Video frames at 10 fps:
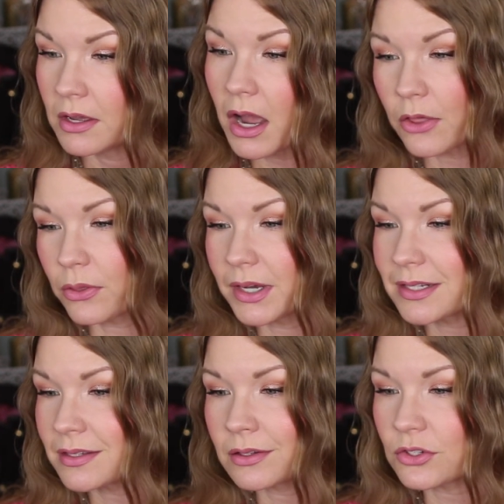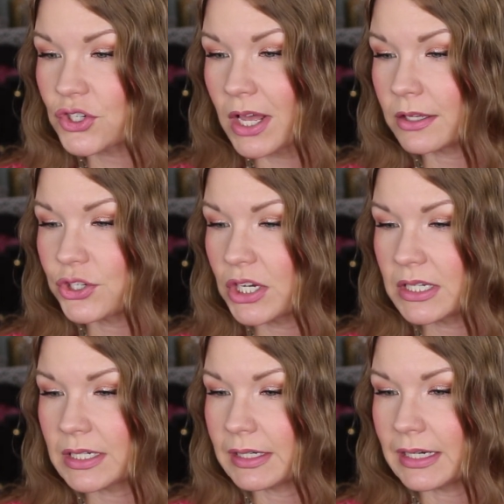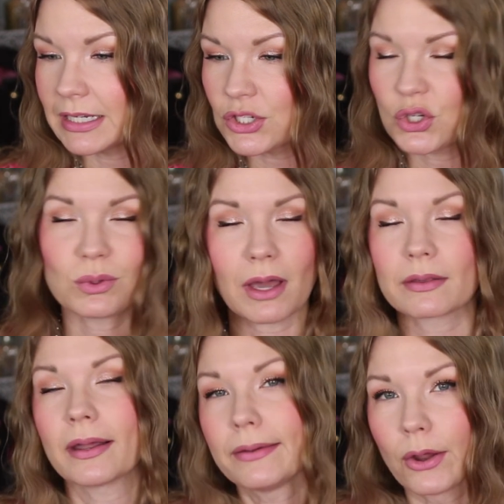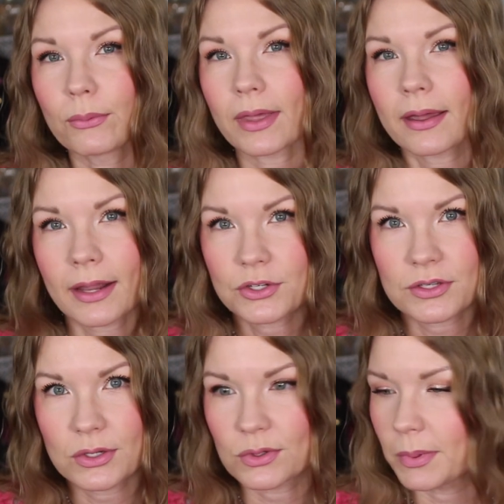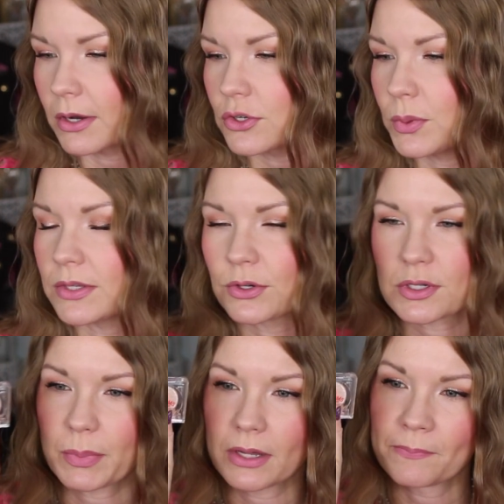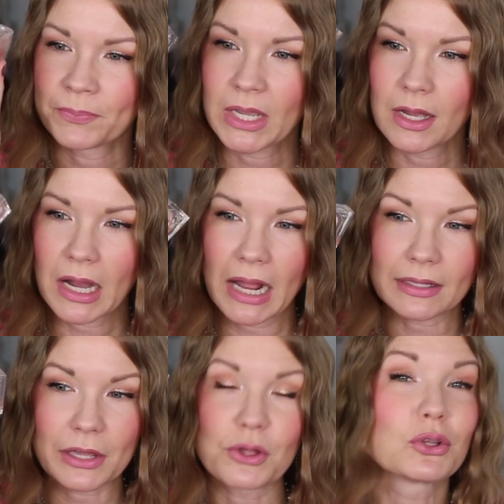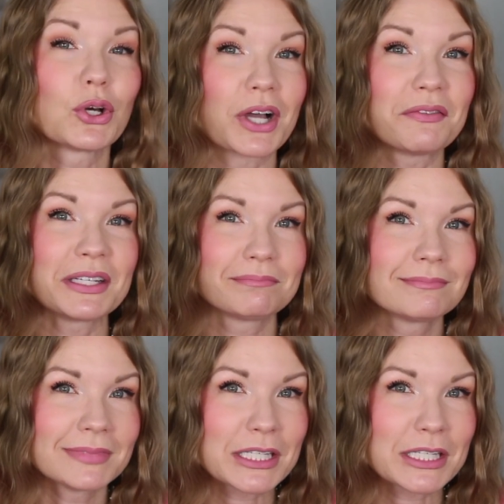Other than it's a little challenging to get into, now that I know that, I just use a pair of tweezers, but I like the look of it.